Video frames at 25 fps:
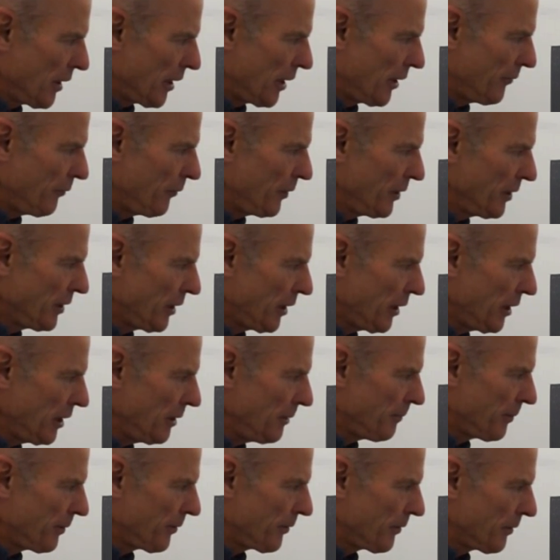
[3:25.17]
And if we
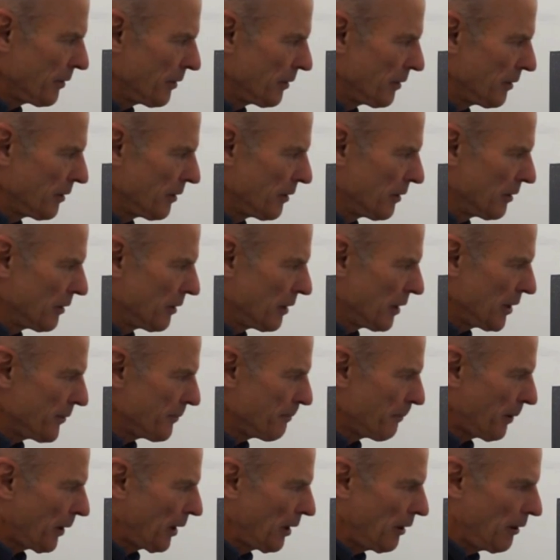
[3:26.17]
keep
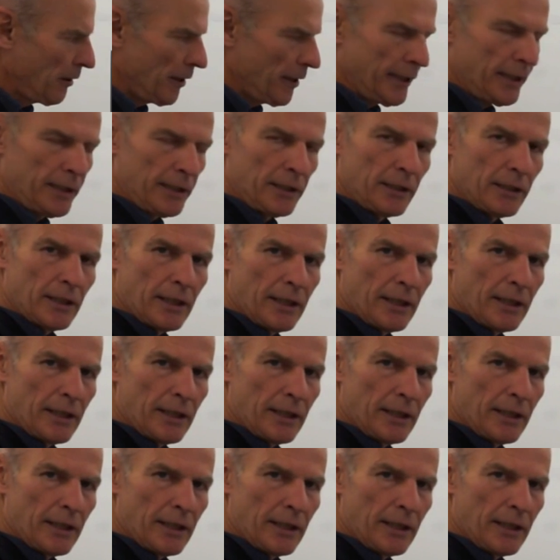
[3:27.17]
applying